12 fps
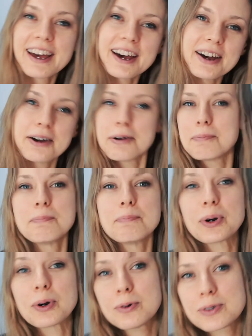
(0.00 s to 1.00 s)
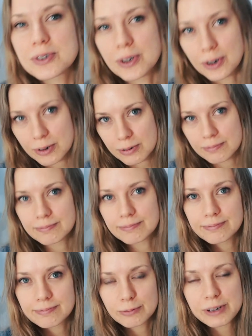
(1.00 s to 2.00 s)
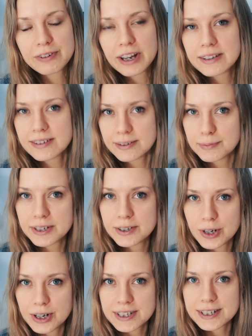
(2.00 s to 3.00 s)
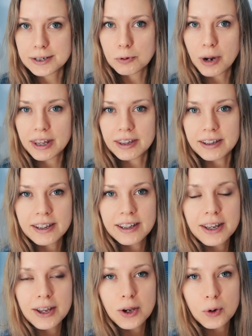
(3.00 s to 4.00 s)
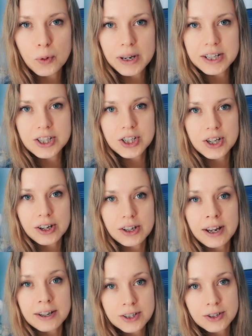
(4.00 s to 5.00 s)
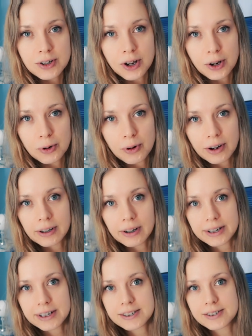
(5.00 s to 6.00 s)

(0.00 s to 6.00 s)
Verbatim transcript: um, but also we've had some interesting weather, which as you know, I like